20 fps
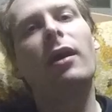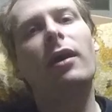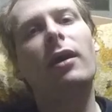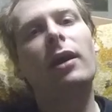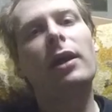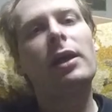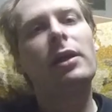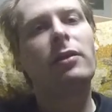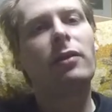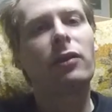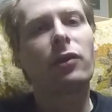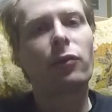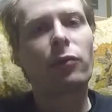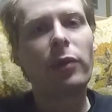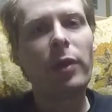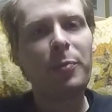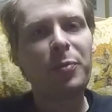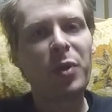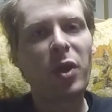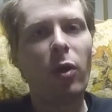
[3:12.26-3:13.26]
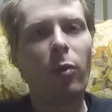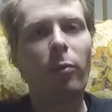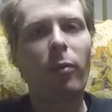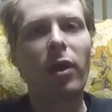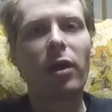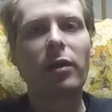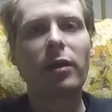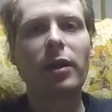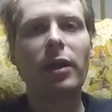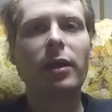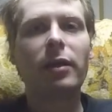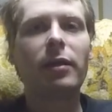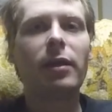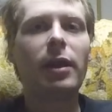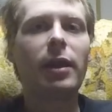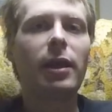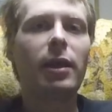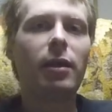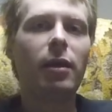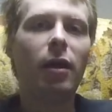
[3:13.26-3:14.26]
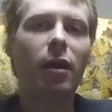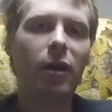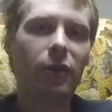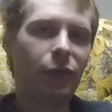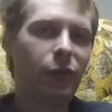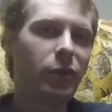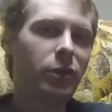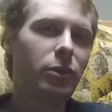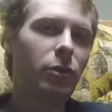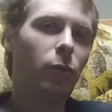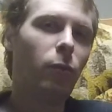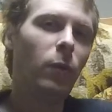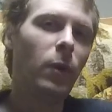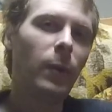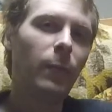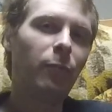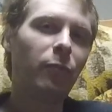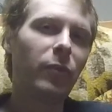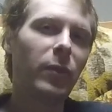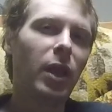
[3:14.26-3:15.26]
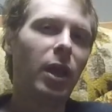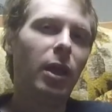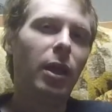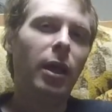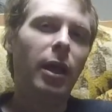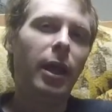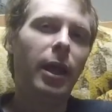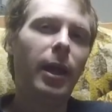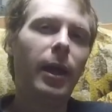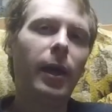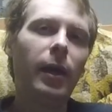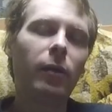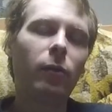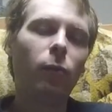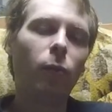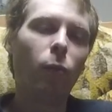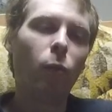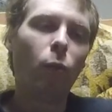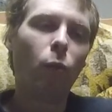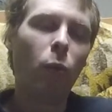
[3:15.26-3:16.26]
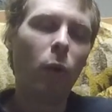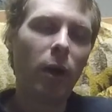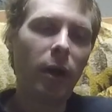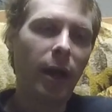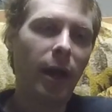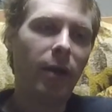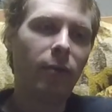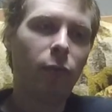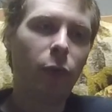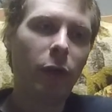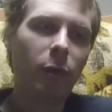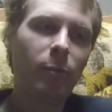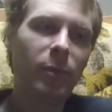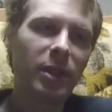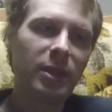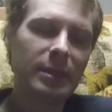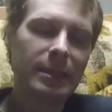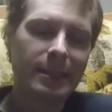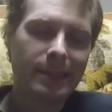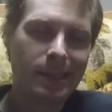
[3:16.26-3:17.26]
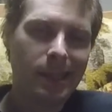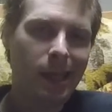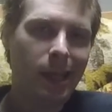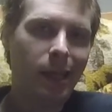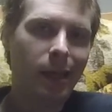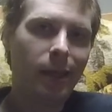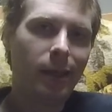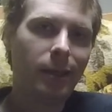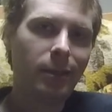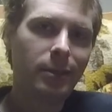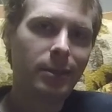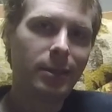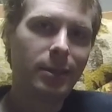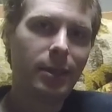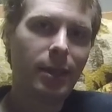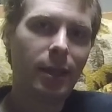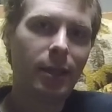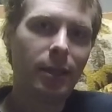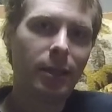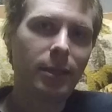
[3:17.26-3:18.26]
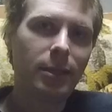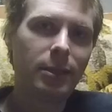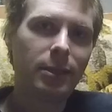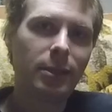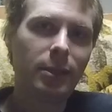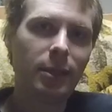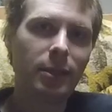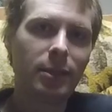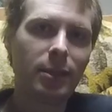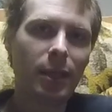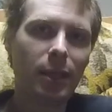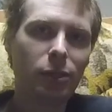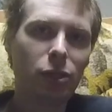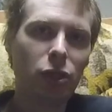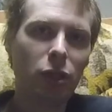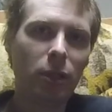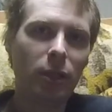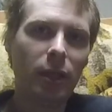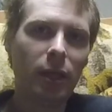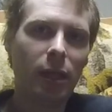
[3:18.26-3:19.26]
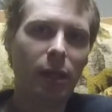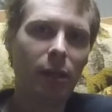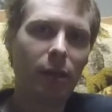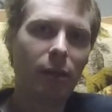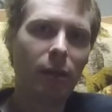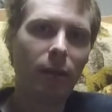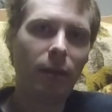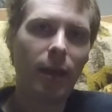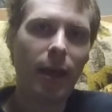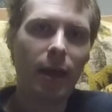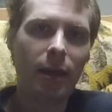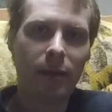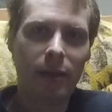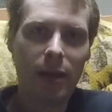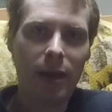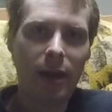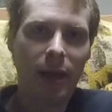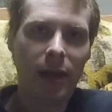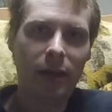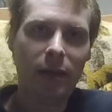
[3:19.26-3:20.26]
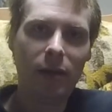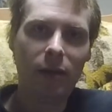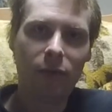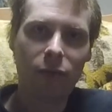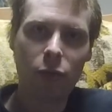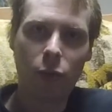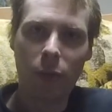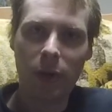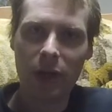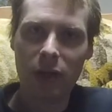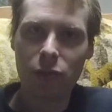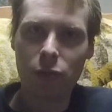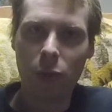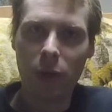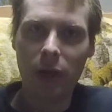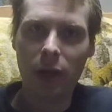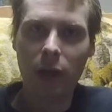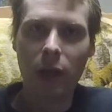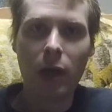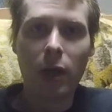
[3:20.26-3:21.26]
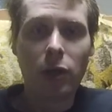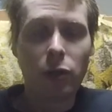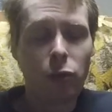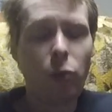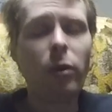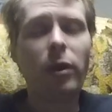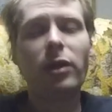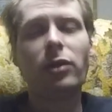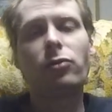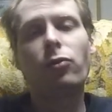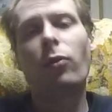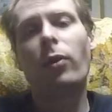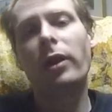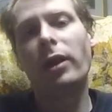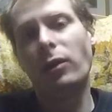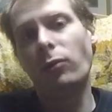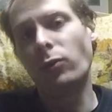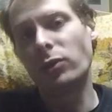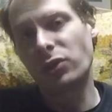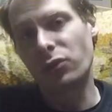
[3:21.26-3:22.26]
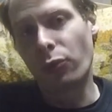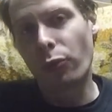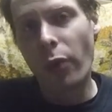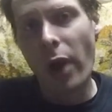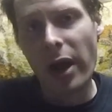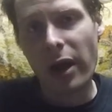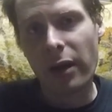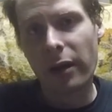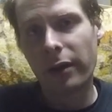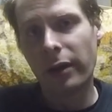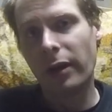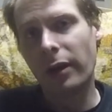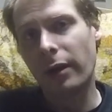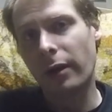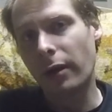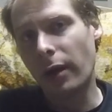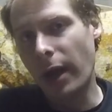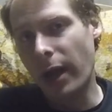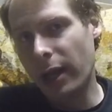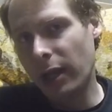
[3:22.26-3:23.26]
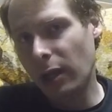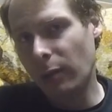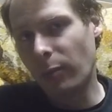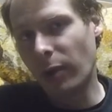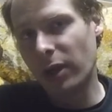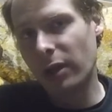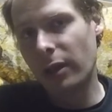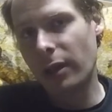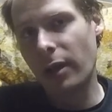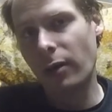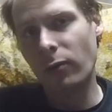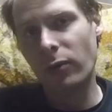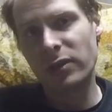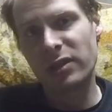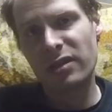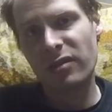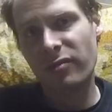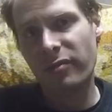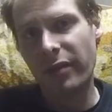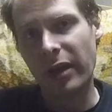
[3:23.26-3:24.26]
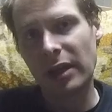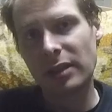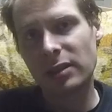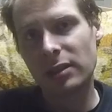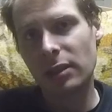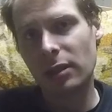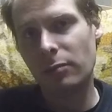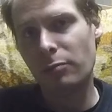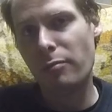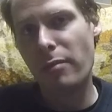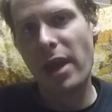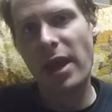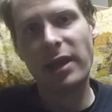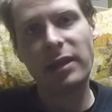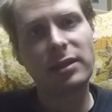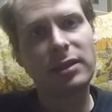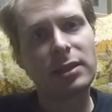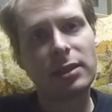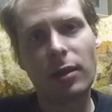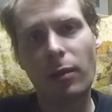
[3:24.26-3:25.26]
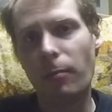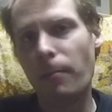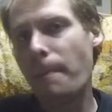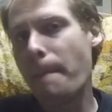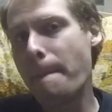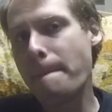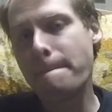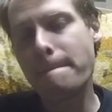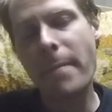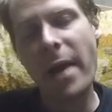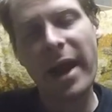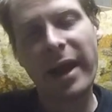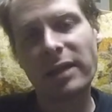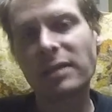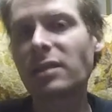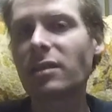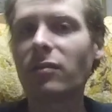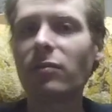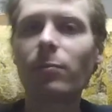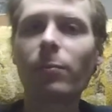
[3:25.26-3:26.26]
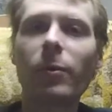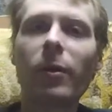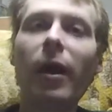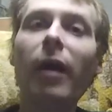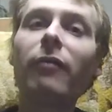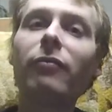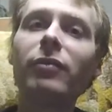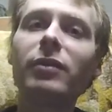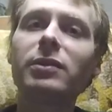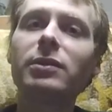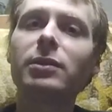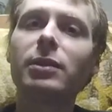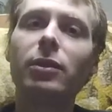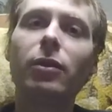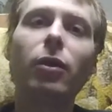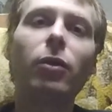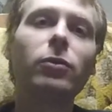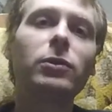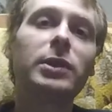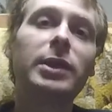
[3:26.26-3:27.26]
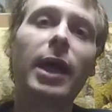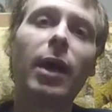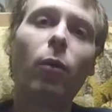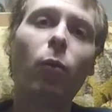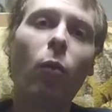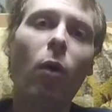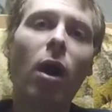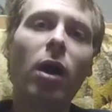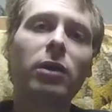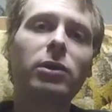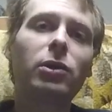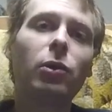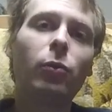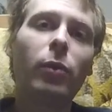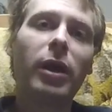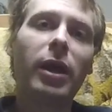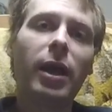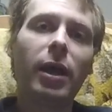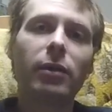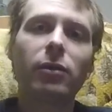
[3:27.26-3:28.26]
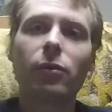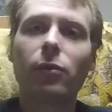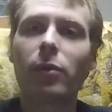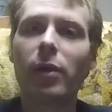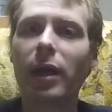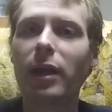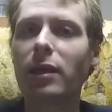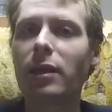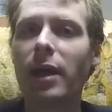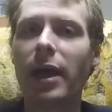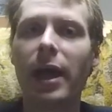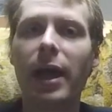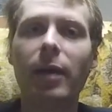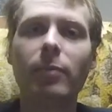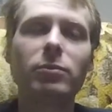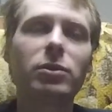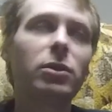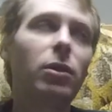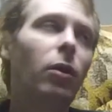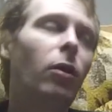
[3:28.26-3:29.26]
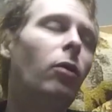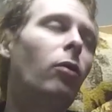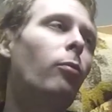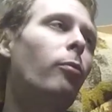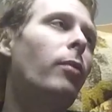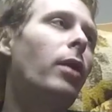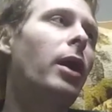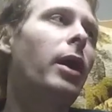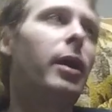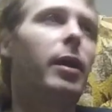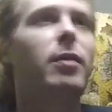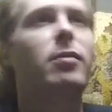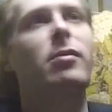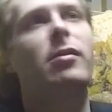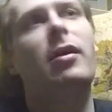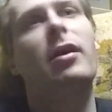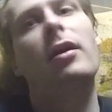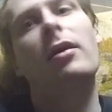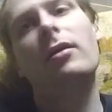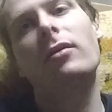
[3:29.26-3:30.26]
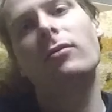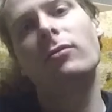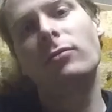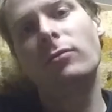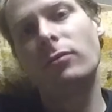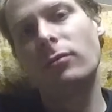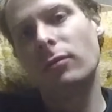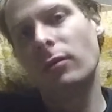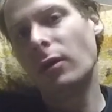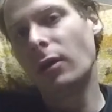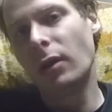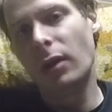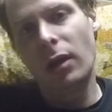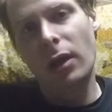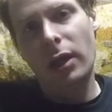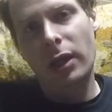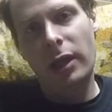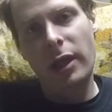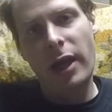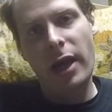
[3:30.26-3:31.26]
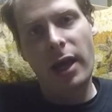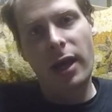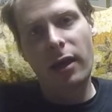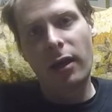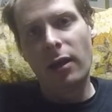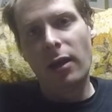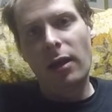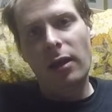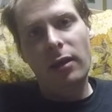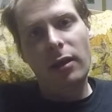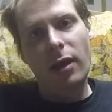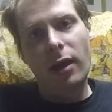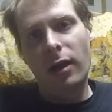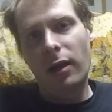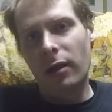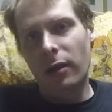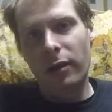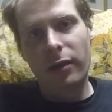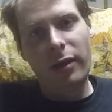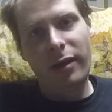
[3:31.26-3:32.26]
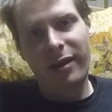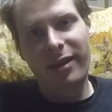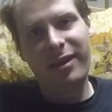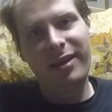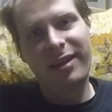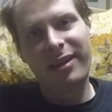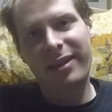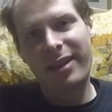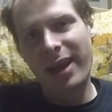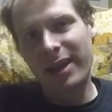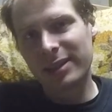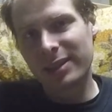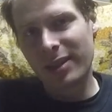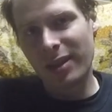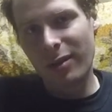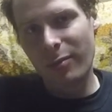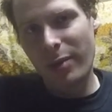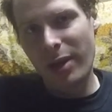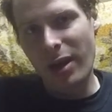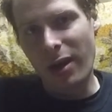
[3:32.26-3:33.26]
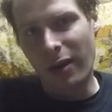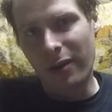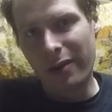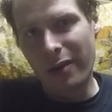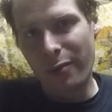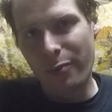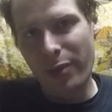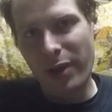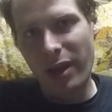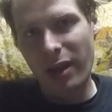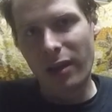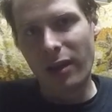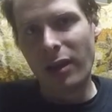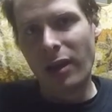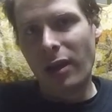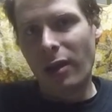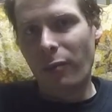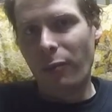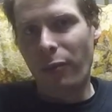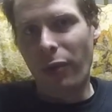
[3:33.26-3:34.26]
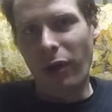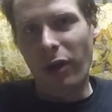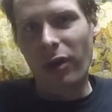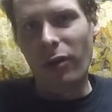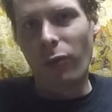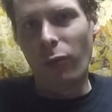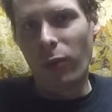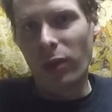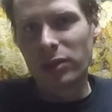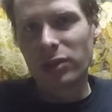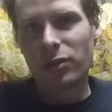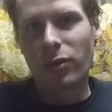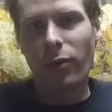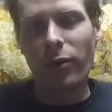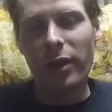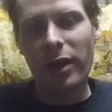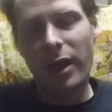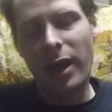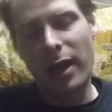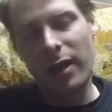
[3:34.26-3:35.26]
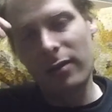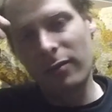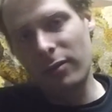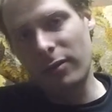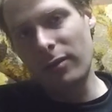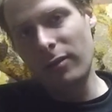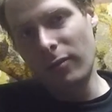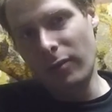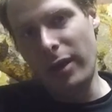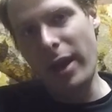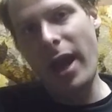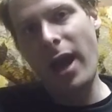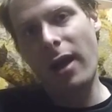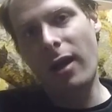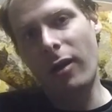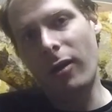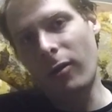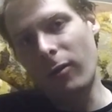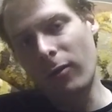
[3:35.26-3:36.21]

in the crypto market, they get 100-to-1. And what have we been seeing since essentially the end of 2020? 2020 was a record year. Anybody that was invested made some massive profits, and those that walked away at the right times, oh my, yeah, that's going to be hard to beat. But what's going on now,